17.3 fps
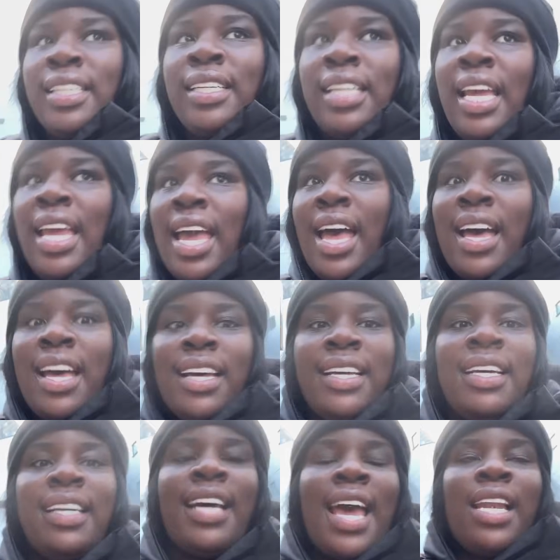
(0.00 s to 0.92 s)
yeah.
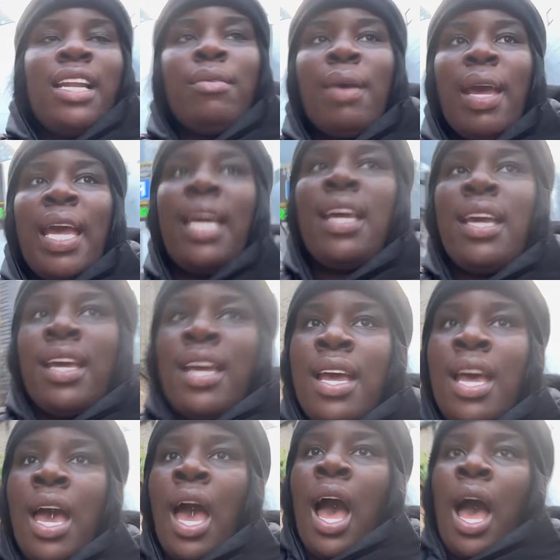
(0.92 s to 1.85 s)
Anyway,
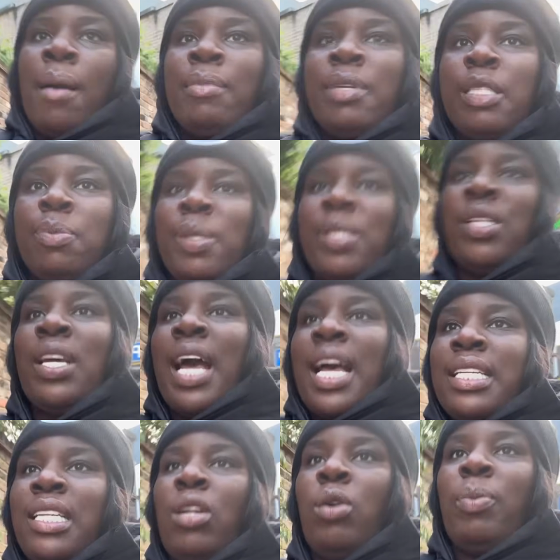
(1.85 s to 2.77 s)
I'm gonna speak to you
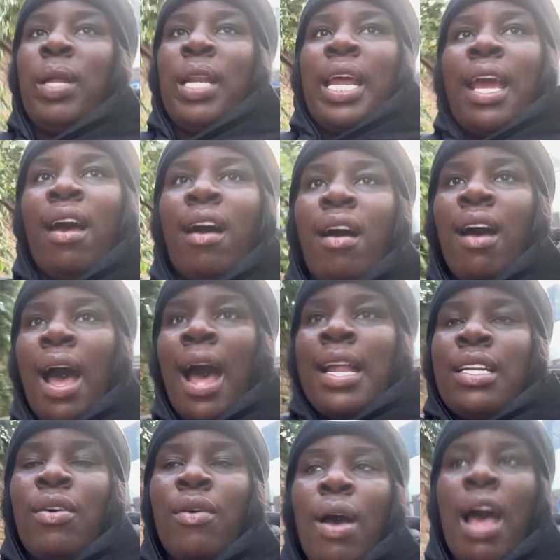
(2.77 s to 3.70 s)
guys a little bit later. I
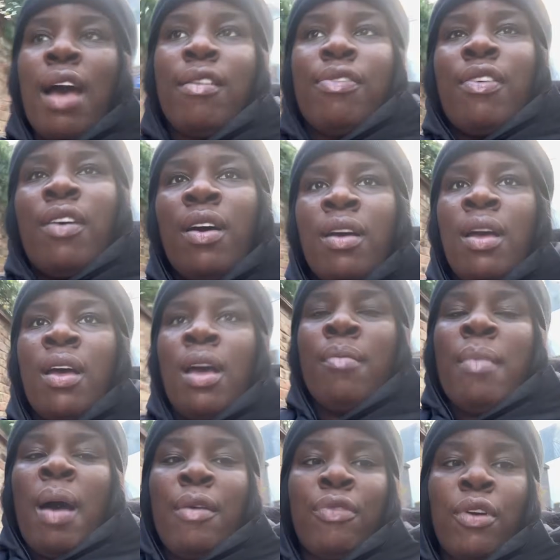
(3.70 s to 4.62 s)
don't have
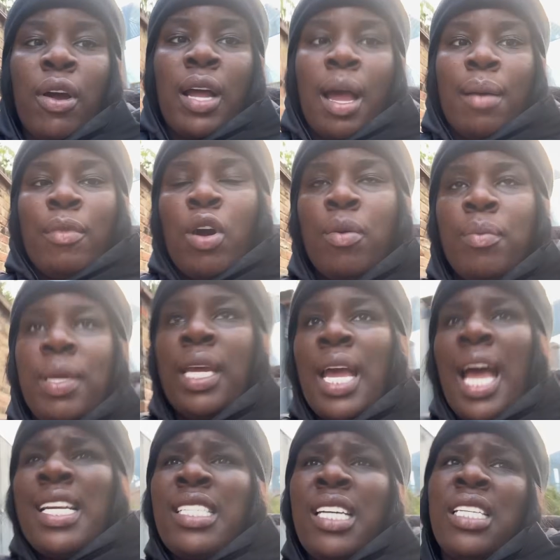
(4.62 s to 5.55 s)
my vlog camera on me.
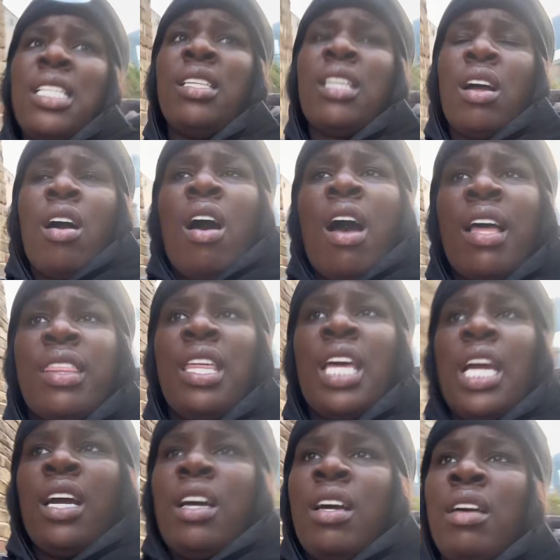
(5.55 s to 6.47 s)
Actually, it's in the car, I
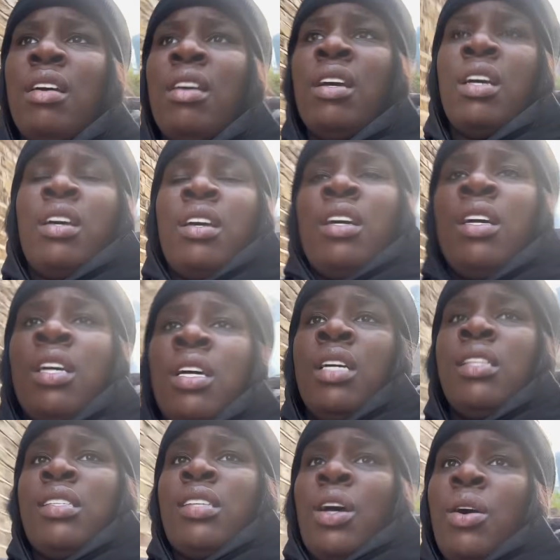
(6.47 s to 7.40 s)
think.
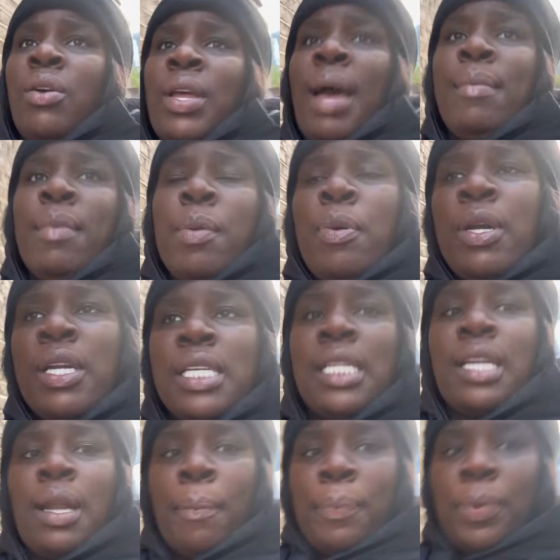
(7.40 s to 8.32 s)
So yeah, I'm gonna put this
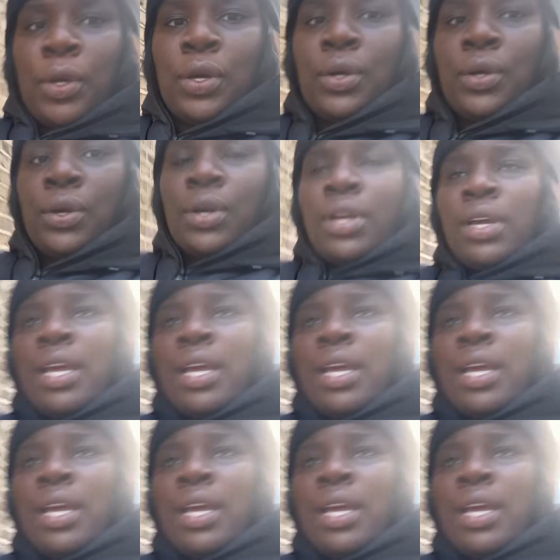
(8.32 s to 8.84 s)
in the boot,